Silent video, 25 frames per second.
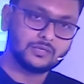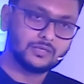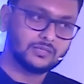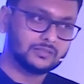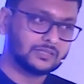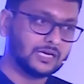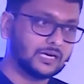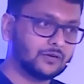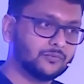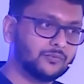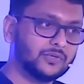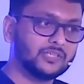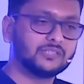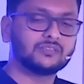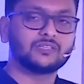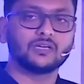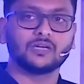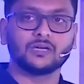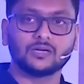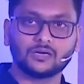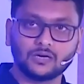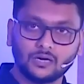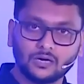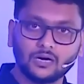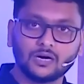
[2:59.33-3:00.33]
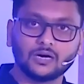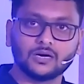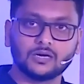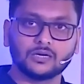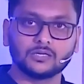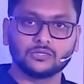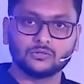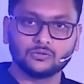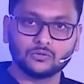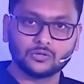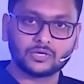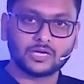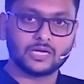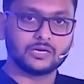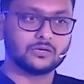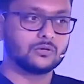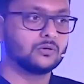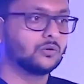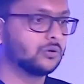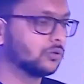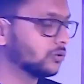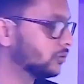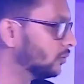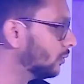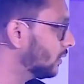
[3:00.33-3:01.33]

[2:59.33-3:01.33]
that we think can go